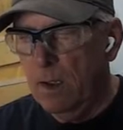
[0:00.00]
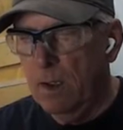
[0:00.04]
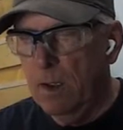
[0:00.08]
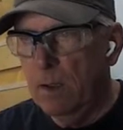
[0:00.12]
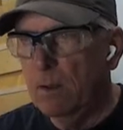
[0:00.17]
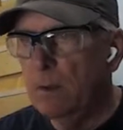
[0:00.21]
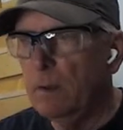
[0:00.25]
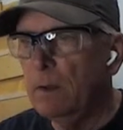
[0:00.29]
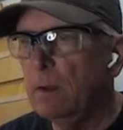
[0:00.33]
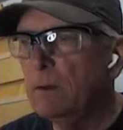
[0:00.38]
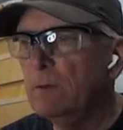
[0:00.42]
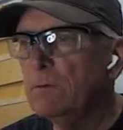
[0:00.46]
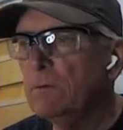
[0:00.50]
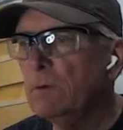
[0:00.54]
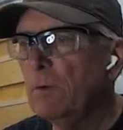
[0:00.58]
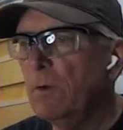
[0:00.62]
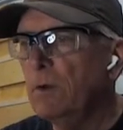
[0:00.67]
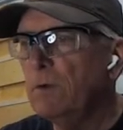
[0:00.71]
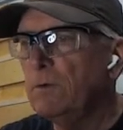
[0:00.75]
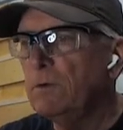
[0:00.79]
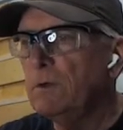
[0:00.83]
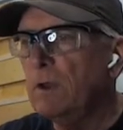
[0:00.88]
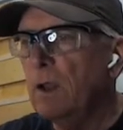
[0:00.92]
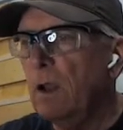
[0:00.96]
And so
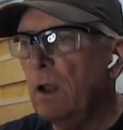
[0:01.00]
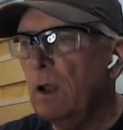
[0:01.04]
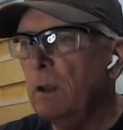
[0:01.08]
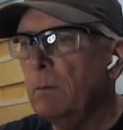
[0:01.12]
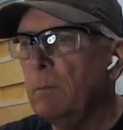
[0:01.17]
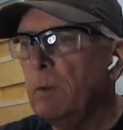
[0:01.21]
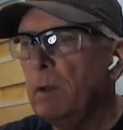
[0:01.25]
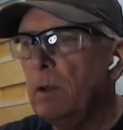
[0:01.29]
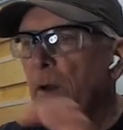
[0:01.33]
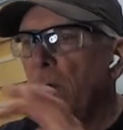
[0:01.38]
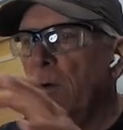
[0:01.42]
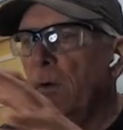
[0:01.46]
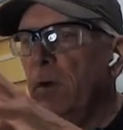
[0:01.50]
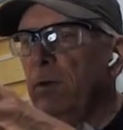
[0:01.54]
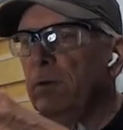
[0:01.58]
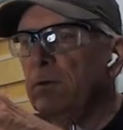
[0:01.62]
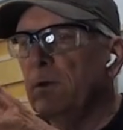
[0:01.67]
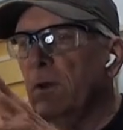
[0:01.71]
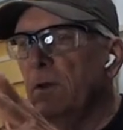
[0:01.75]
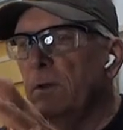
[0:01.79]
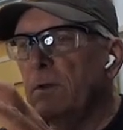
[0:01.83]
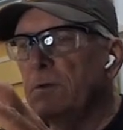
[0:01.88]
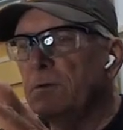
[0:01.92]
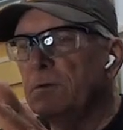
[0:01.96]
it's telling me
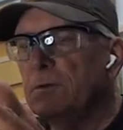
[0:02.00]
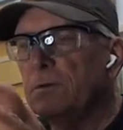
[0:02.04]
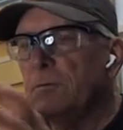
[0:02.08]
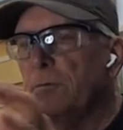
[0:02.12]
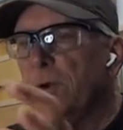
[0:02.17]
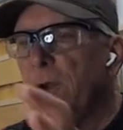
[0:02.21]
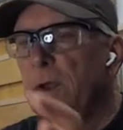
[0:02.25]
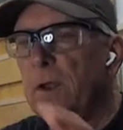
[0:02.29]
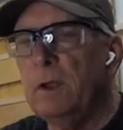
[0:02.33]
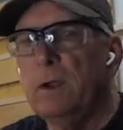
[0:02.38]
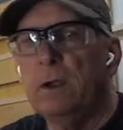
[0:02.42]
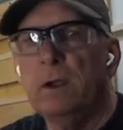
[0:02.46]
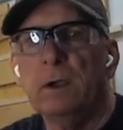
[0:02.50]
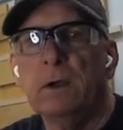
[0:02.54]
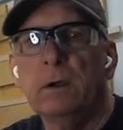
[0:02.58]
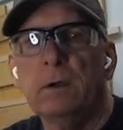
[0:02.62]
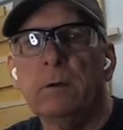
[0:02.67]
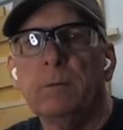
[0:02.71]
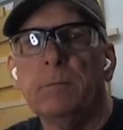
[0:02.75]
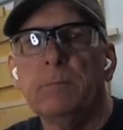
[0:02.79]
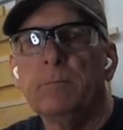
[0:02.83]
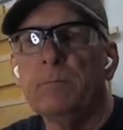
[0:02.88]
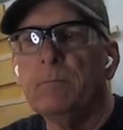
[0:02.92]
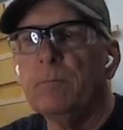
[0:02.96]
always on the screen
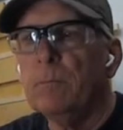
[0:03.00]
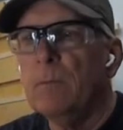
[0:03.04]
here,